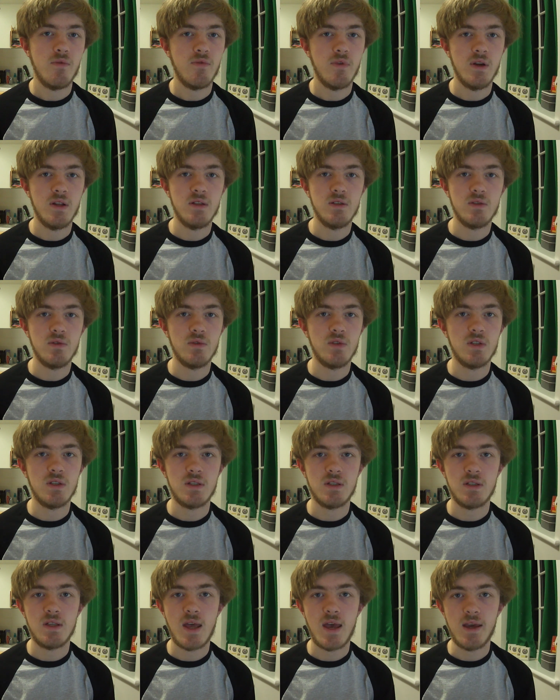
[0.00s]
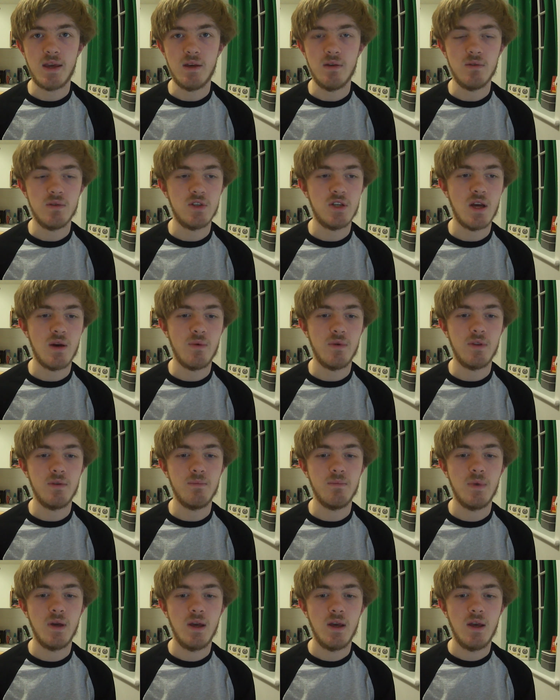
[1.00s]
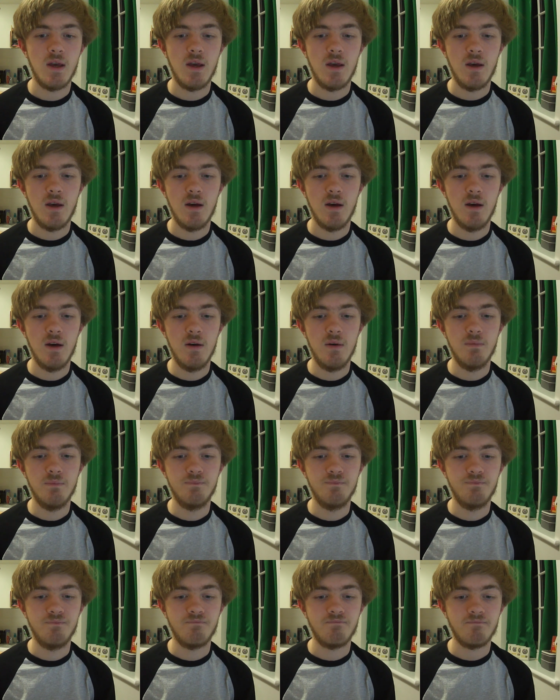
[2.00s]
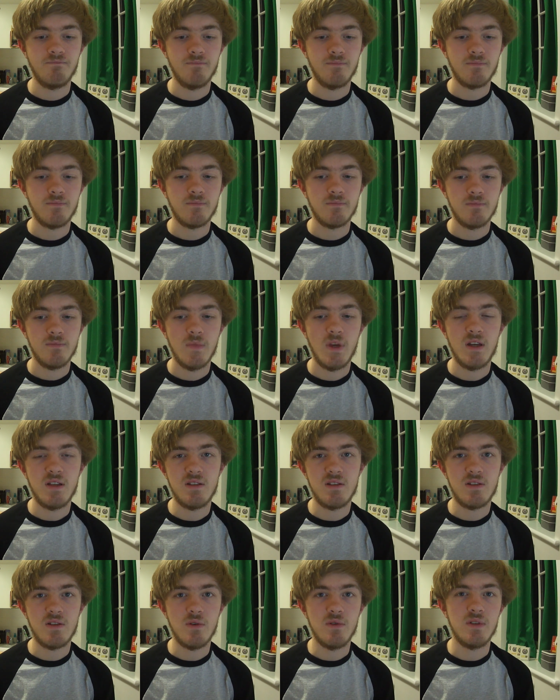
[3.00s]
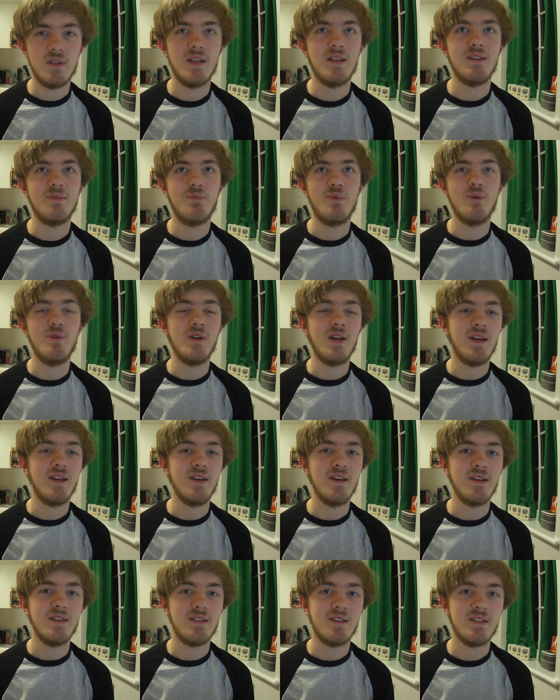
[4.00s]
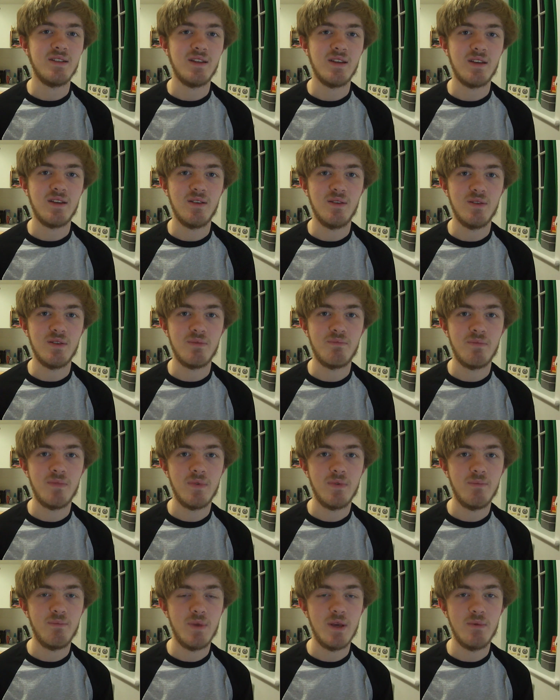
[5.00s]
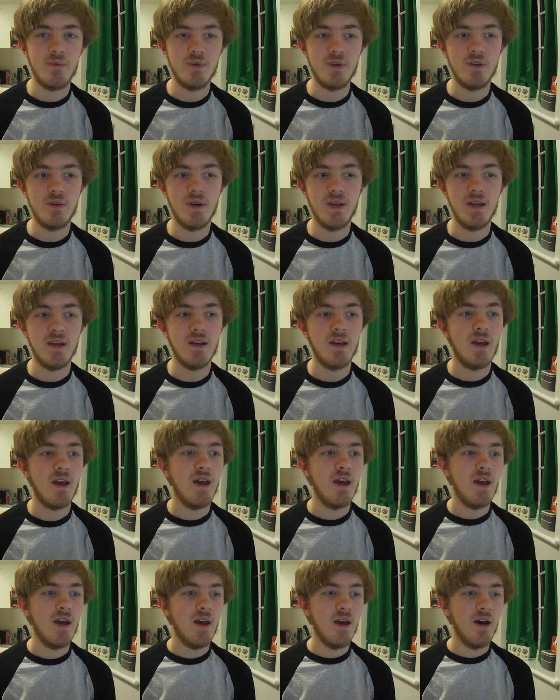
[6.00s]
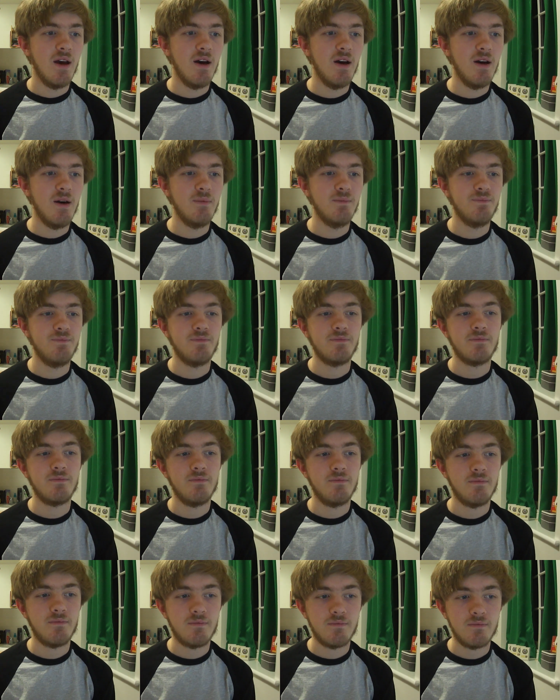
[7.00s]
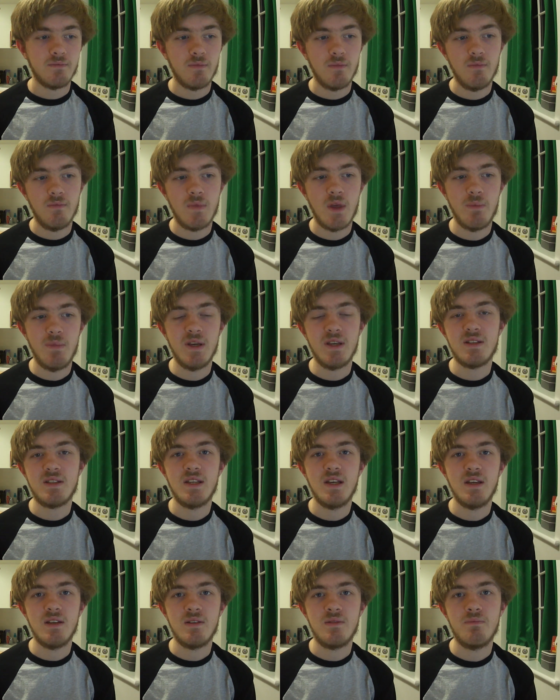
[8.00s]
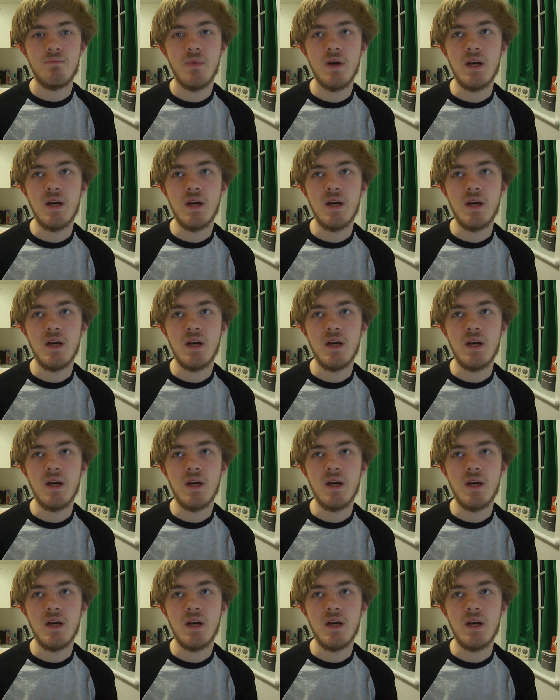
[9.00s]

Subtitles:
friends or just hang out and chat with them. I don't tend to pull late-nighters like a lot of people do here. That being said,